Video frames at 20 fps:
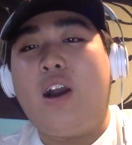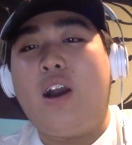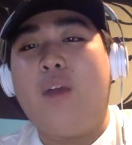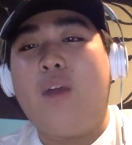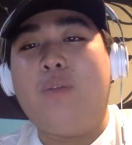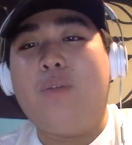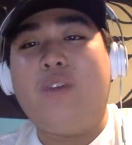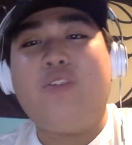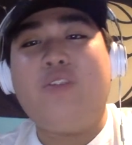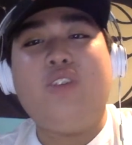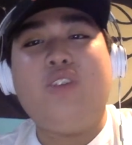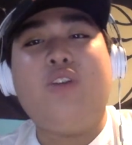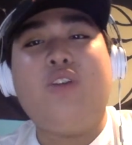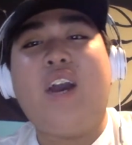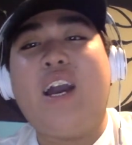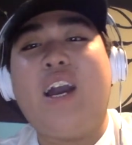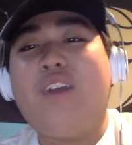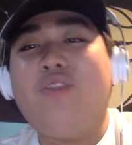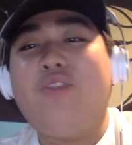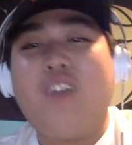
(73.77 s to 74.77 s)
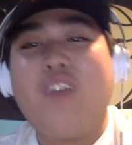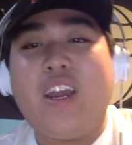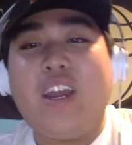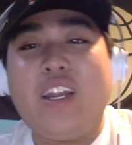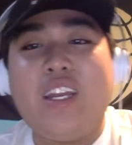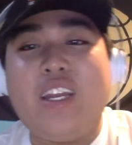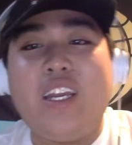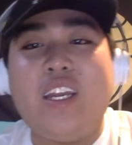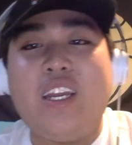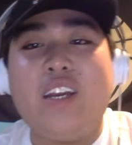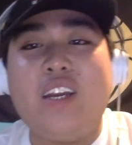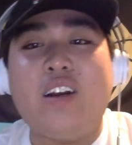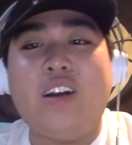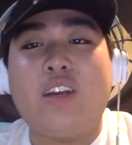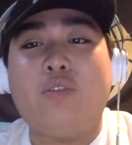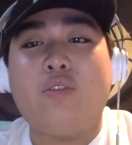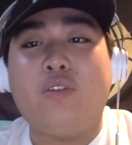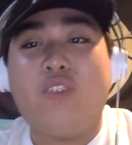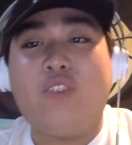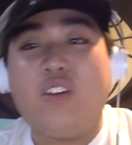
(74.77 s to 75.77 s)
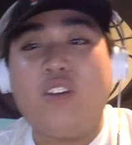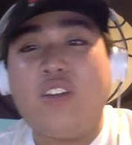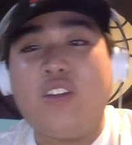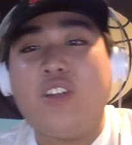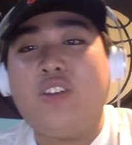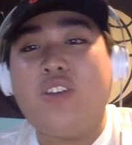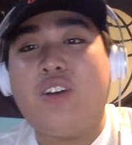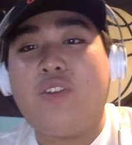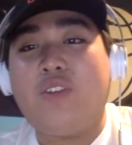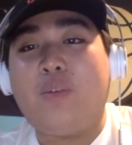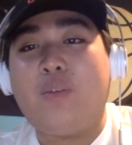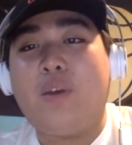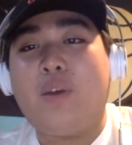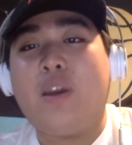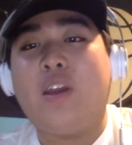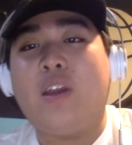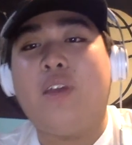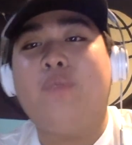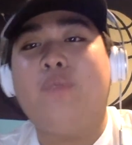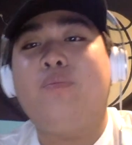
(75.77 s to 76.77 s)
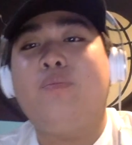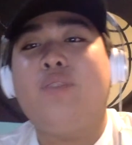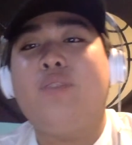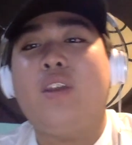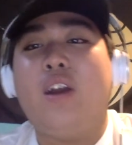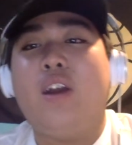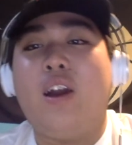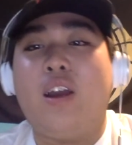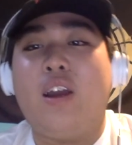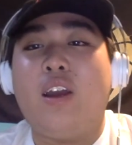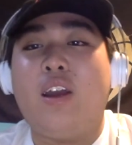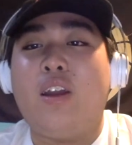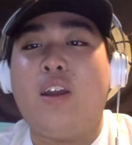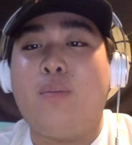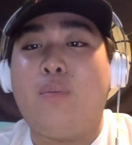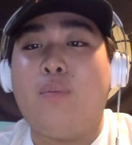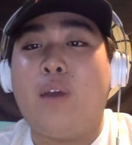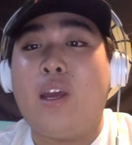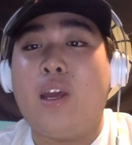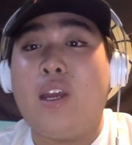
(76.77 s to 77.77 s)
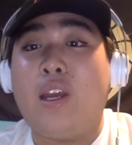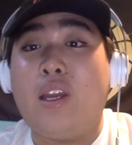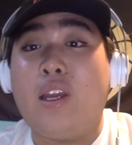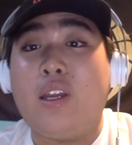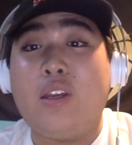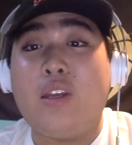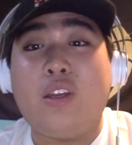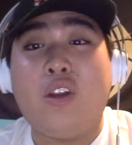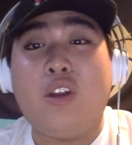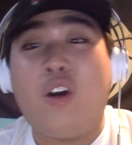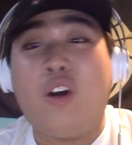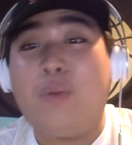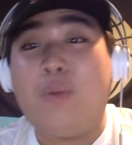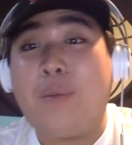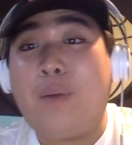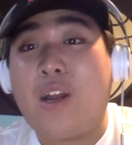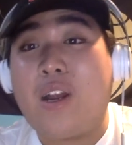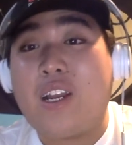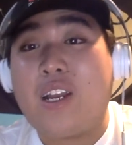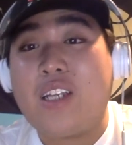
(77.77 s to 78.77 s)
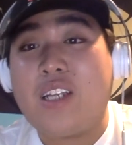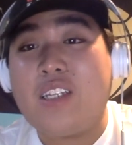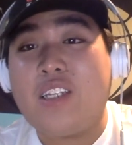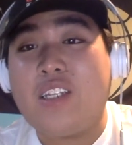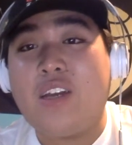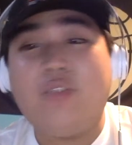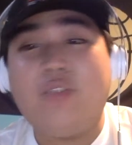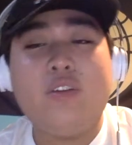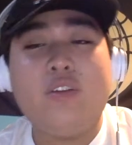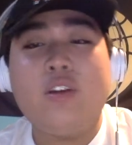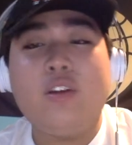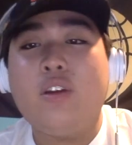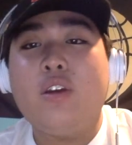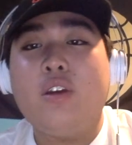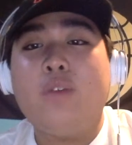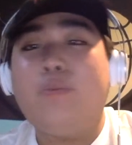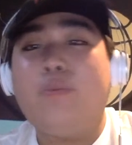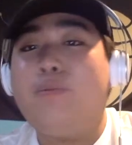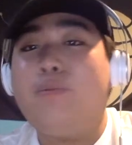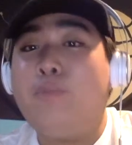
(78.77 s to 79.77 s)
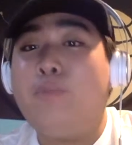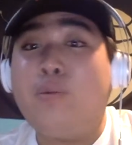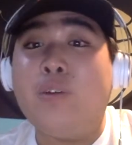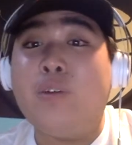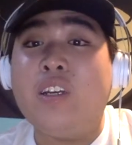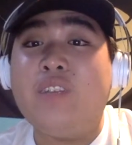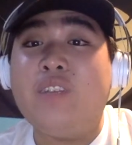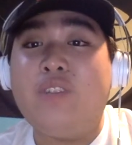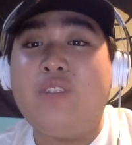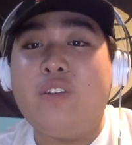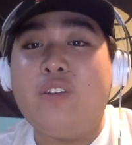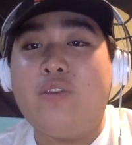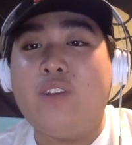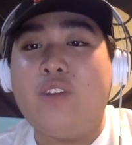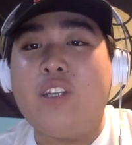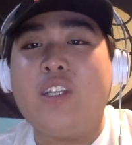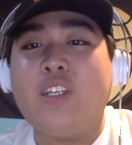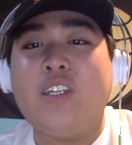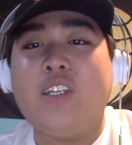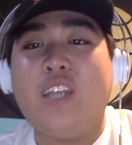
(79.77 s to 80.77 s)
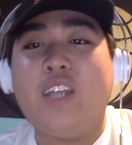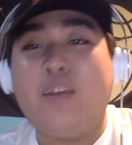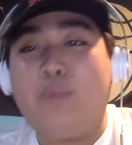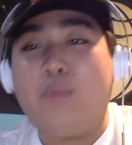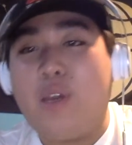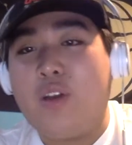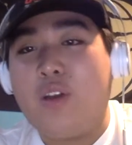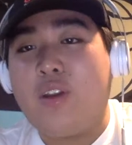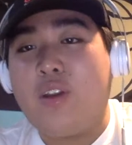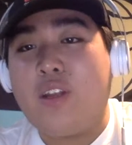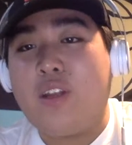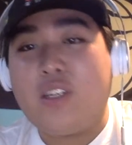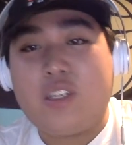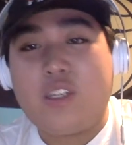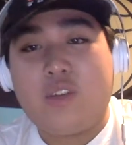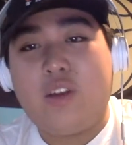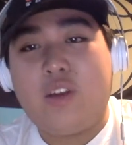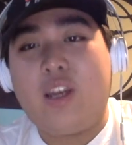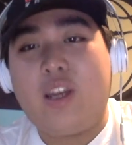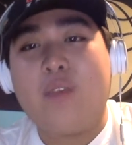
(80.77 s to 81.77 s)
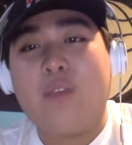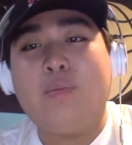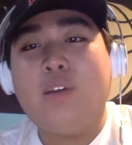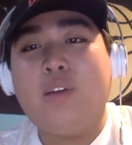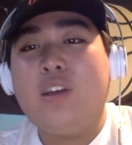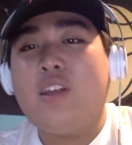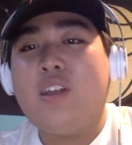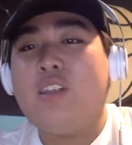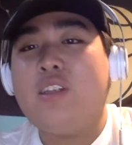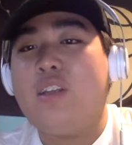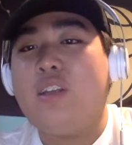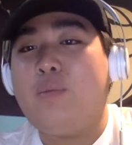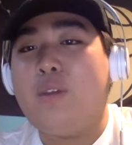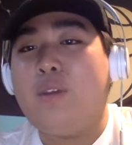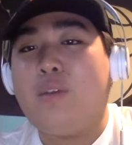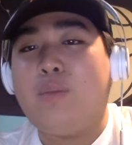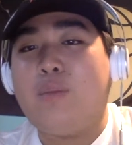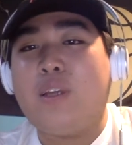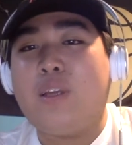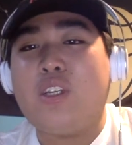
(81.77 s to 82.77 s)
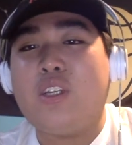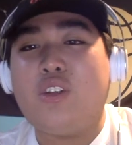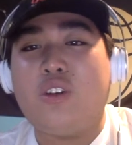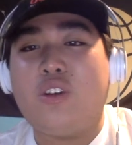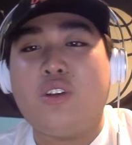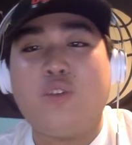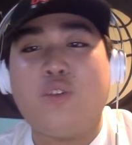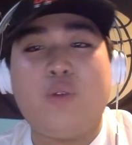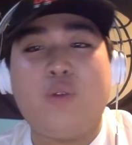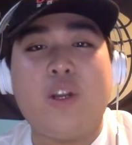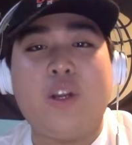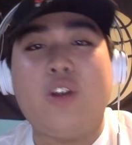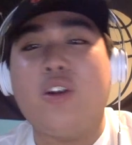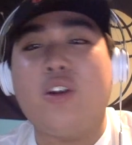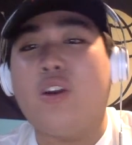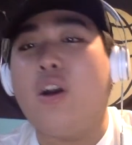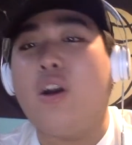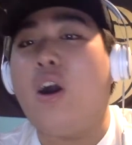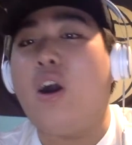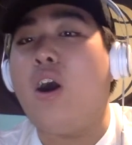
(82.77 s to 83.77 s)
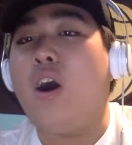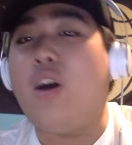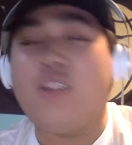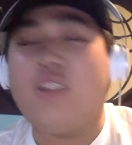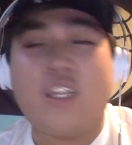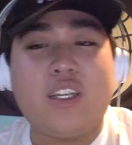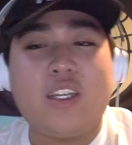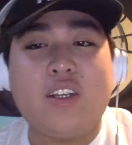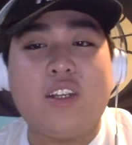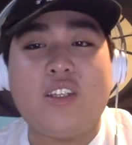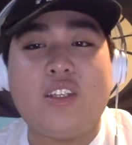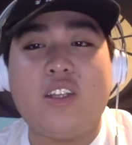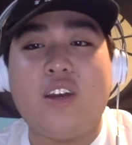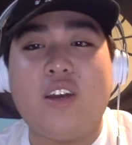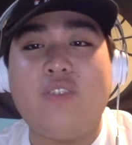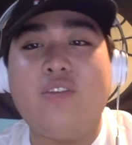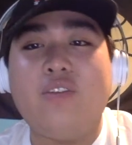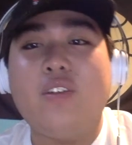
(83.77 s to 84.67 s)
If you have any reviews that you left on on my podcast and stuff, please feel free to DM me on Instagram, send me a message on Twitter, all that good stuff.